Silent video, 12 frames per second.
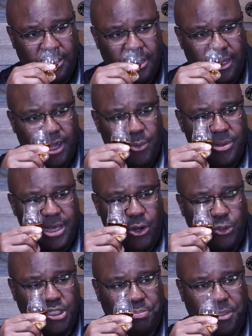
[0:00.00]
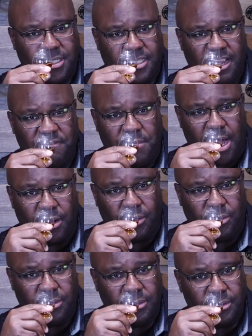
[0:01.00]
again with that whole split stave
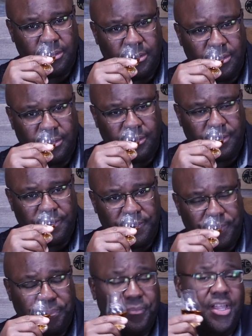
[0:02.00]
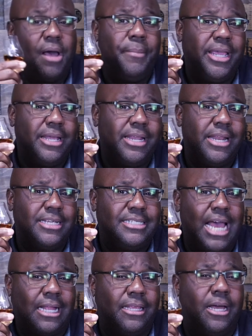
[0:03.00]
model, coming in at
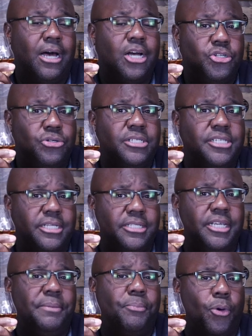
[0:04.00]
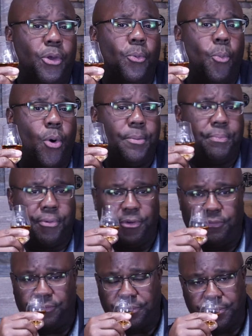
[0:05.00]
exactly 116.1
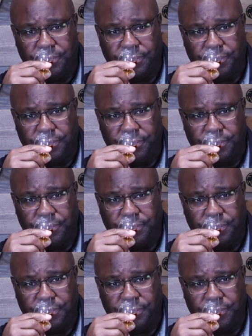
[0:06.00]
proof.